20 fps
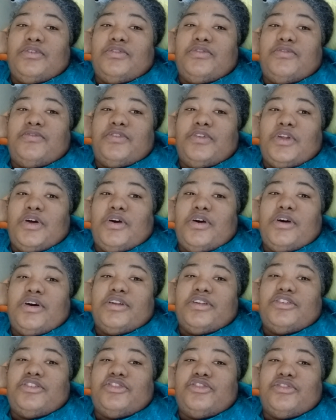
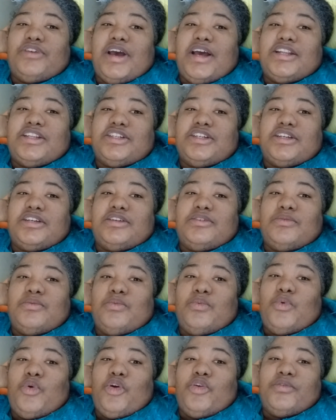flawed, tragic
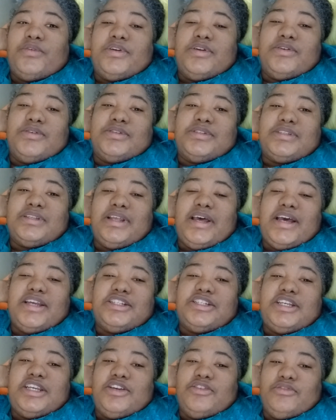warrior /
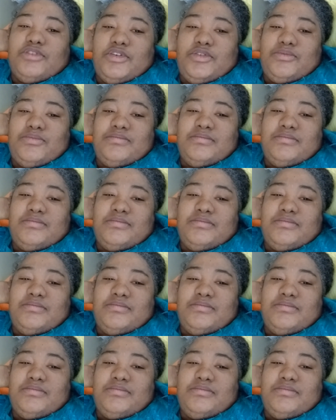hero.